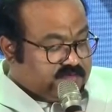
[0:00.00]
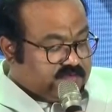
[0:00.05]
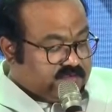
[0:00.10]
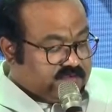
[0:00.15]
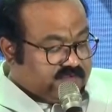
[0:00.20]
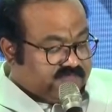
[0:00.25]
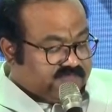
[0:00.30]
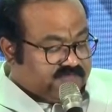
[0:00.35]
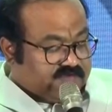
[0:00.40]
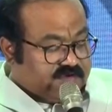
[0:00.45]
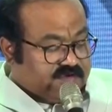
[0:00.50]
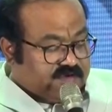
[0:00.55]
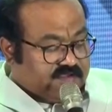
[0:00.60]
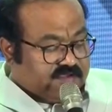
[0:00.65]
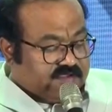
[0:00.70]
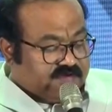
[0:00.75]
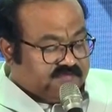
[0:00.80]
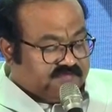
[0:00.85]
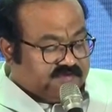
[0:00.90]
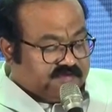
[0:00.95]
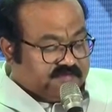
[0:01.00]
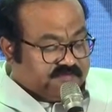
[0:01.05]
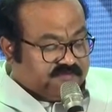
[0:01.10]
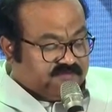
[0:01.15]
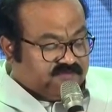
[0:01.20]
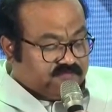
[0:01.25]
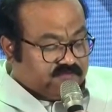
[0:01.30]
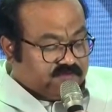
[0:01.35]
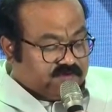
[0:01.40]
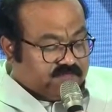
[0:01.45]
extending
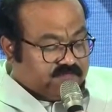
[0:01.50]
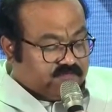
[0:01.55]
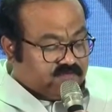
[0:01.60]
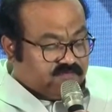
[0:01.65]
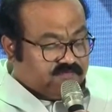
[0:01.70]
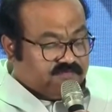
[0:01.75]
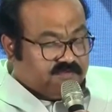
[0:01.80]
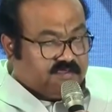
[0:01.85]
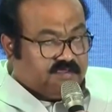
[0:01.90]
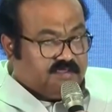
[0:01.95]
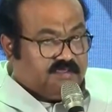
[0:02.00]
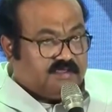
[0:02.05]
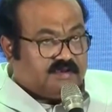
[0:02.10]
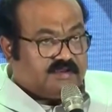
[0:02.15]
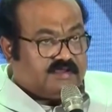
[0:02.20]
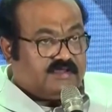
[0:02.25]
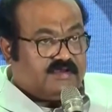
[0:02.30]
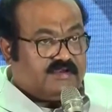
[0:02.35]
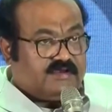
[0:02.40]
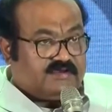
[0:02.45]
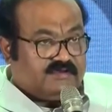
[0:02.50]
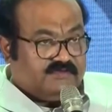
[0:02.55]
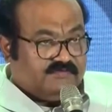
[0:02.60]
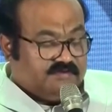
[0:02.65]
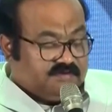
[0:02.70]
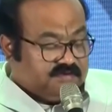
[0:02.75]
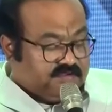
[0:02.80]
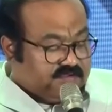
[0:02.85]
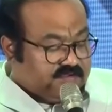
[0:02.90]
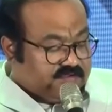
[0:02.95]
incentives for improving air
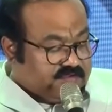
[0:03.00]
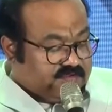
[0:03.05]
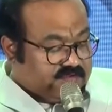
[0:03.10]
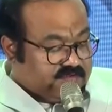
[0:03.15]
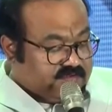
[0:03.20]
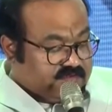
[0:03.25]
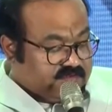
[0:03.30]
connectivity,